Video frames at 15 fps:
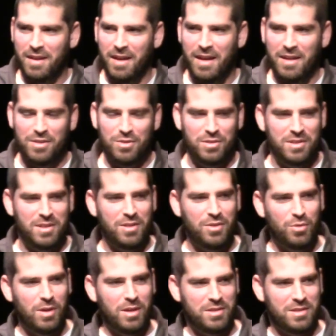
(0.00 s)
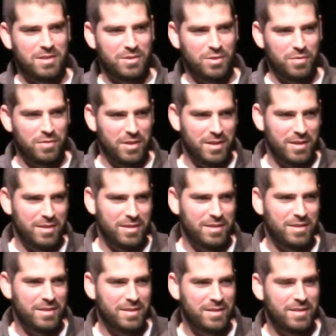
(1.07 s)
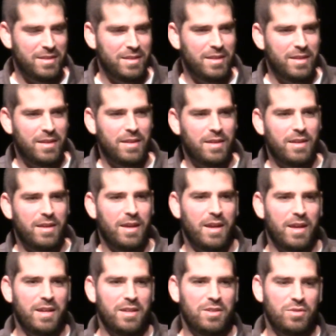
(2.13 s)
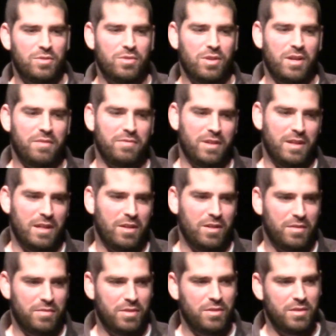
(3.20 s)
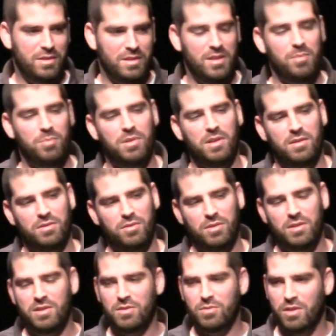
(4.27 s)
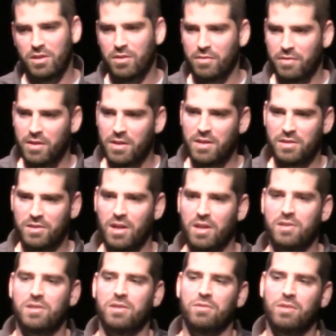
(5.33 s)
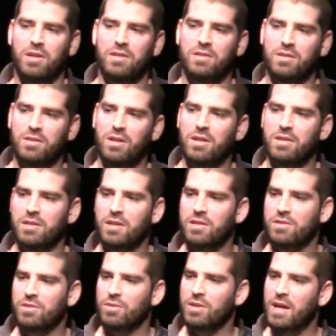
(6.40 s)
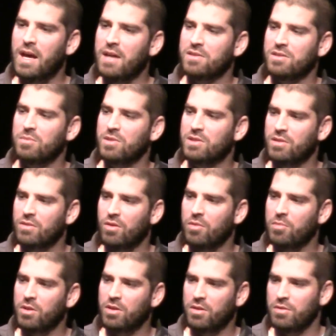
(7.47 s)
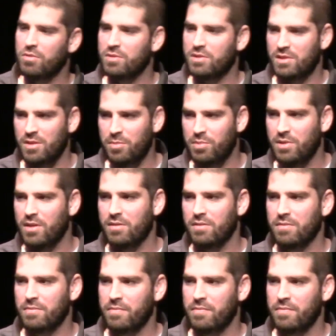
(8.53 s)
And you see who else is over there, and you try to find out if they're asleep yet. So this is what, you're very exhausted, right? It's a long day. So he asked him, he said, Omar, are you asleep yet?